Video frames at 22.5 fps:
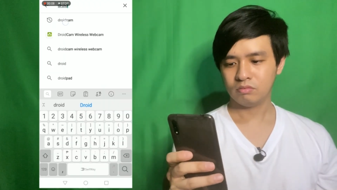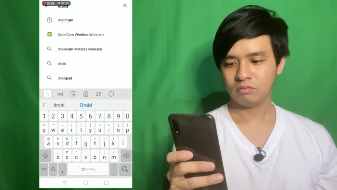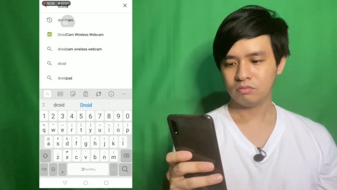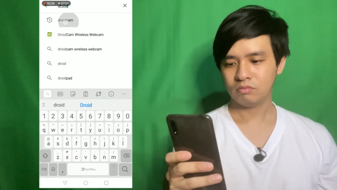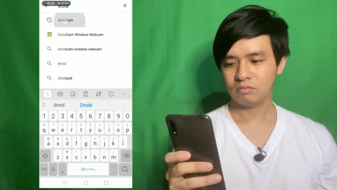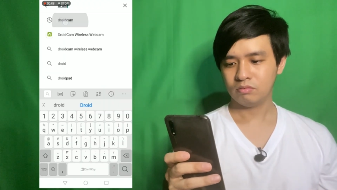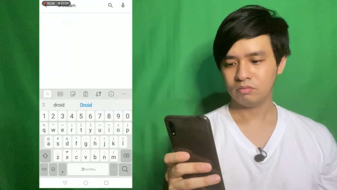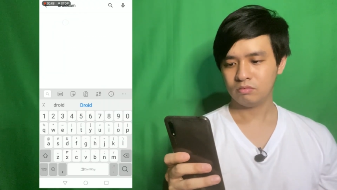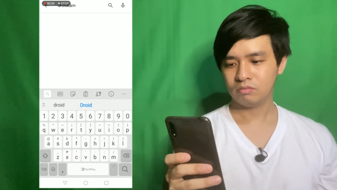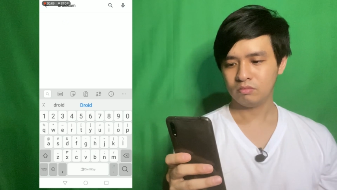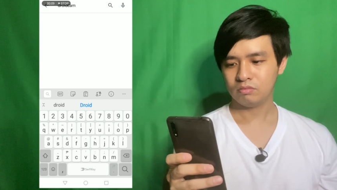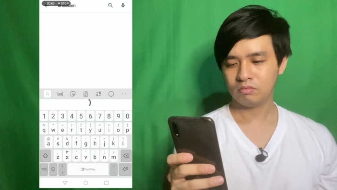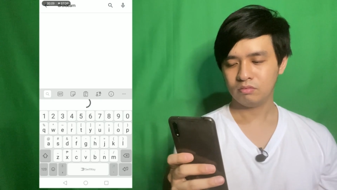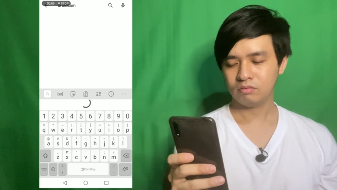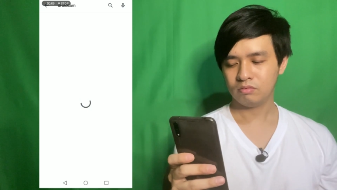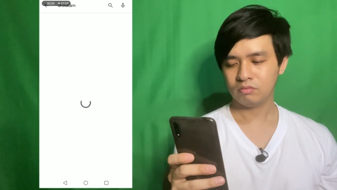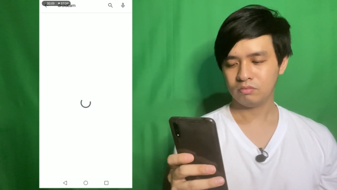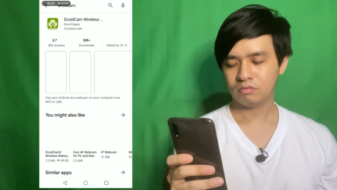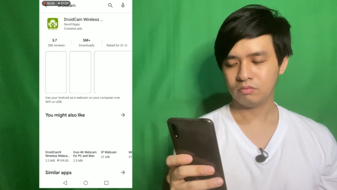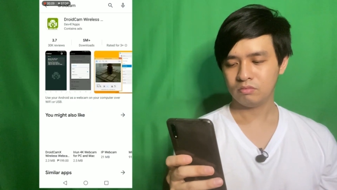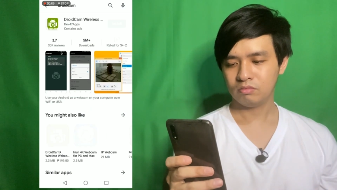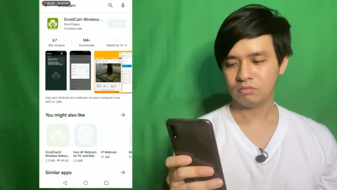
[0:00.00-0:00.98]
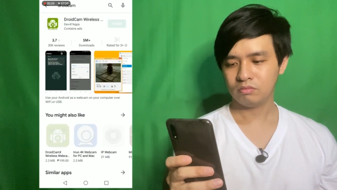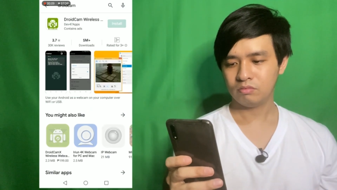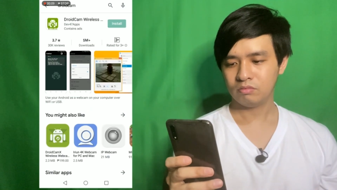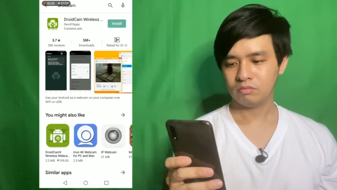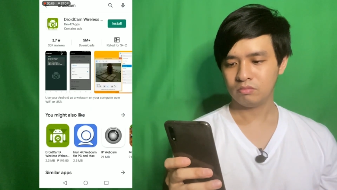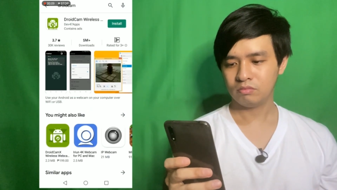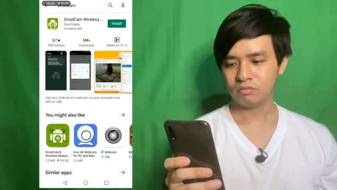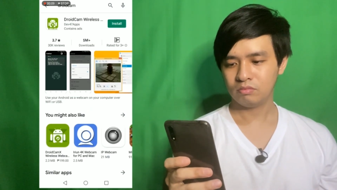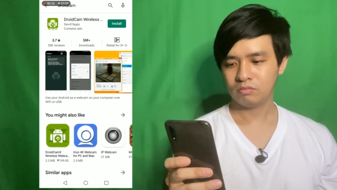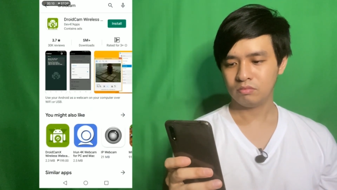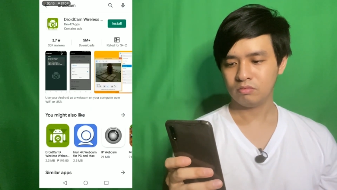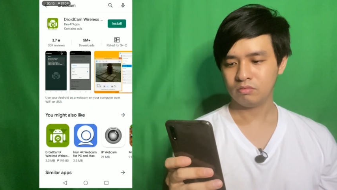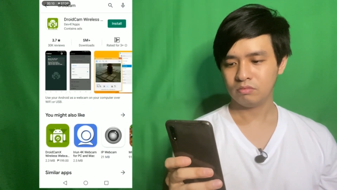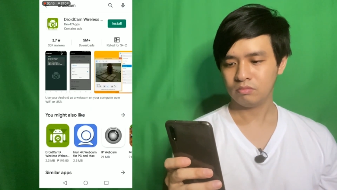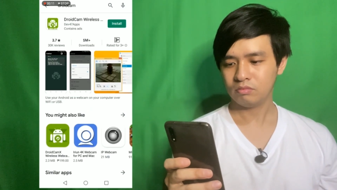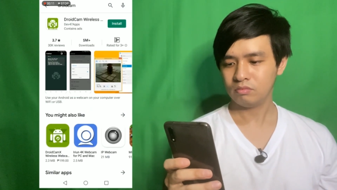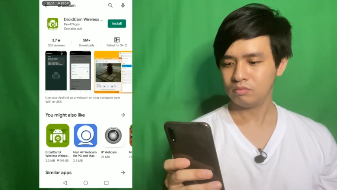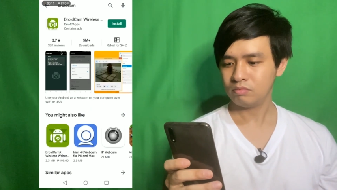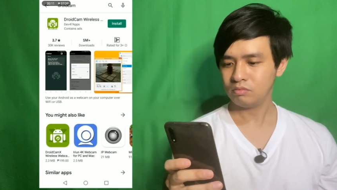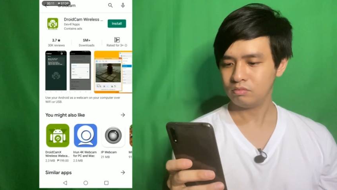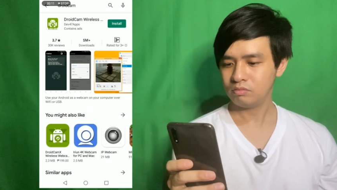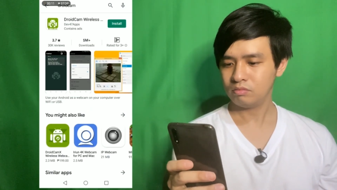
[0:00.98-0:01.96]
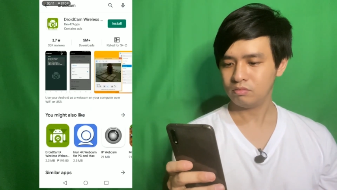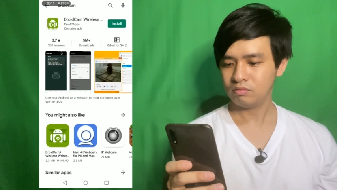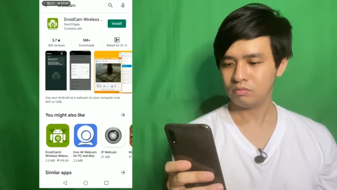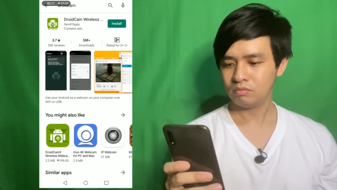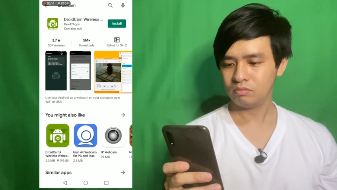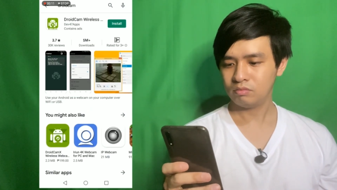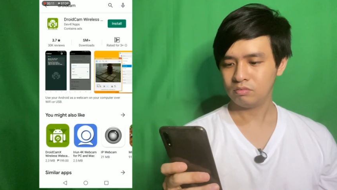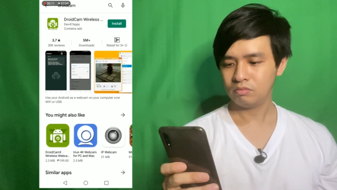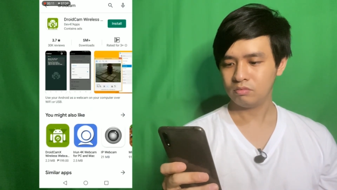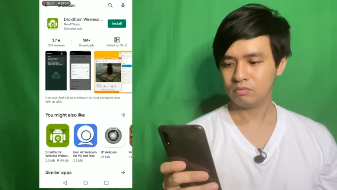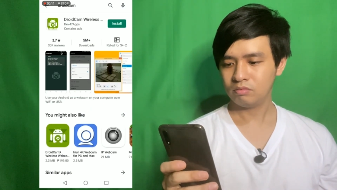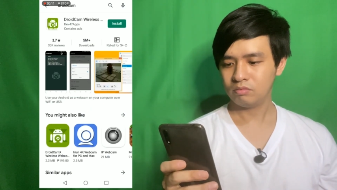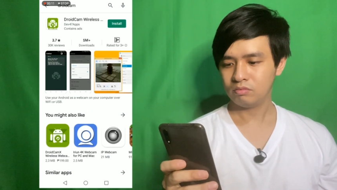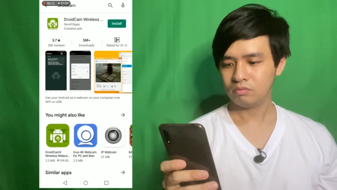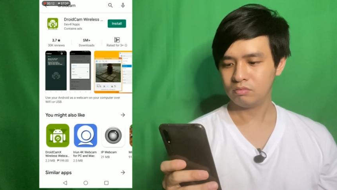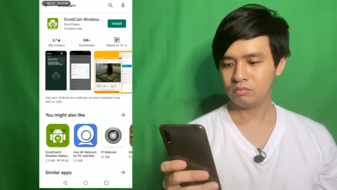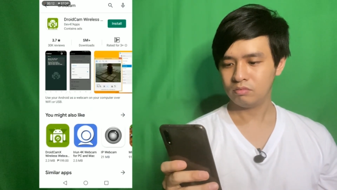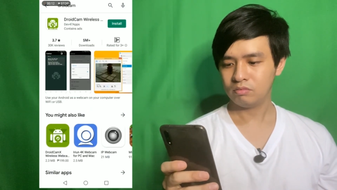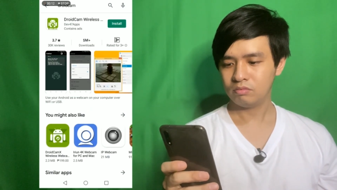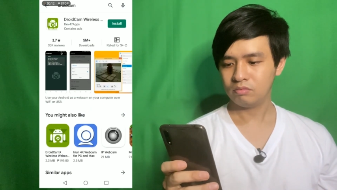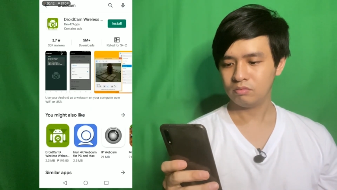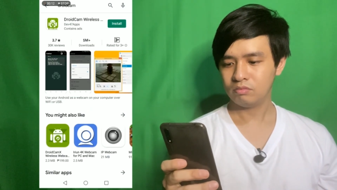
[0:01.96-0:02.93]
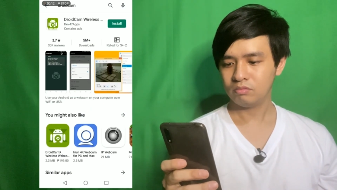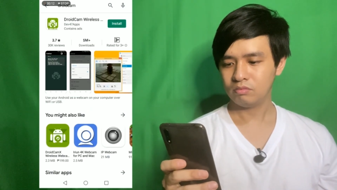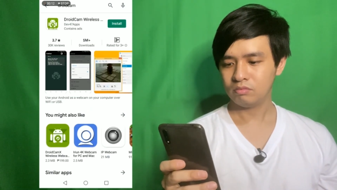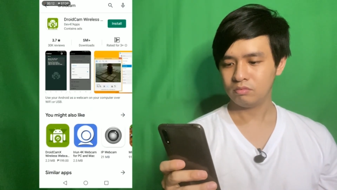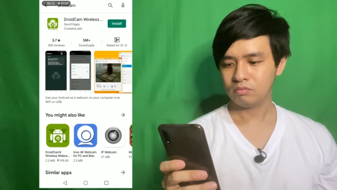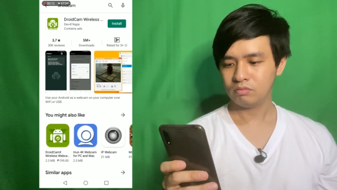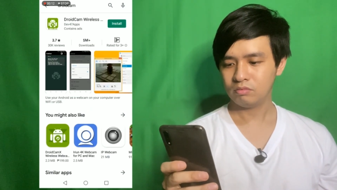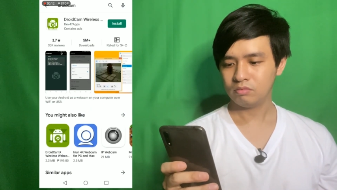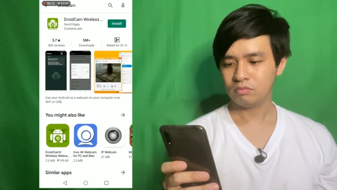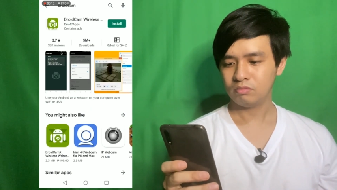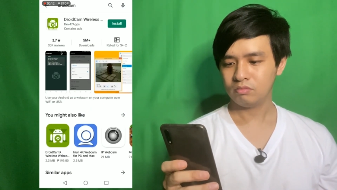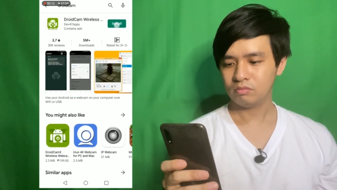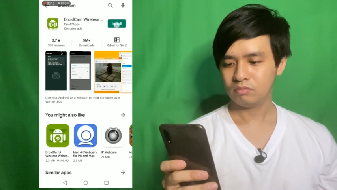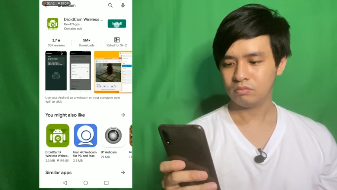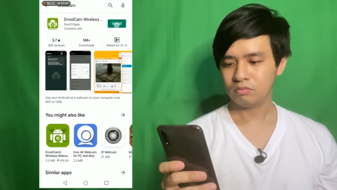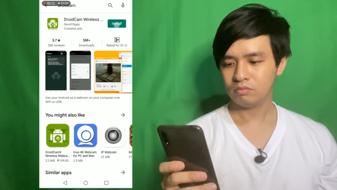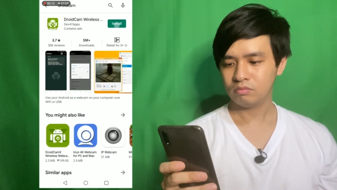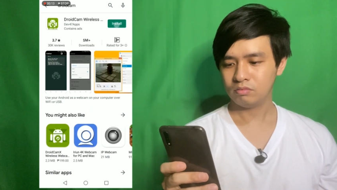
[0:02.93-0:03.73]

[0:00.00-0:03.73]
[no speech]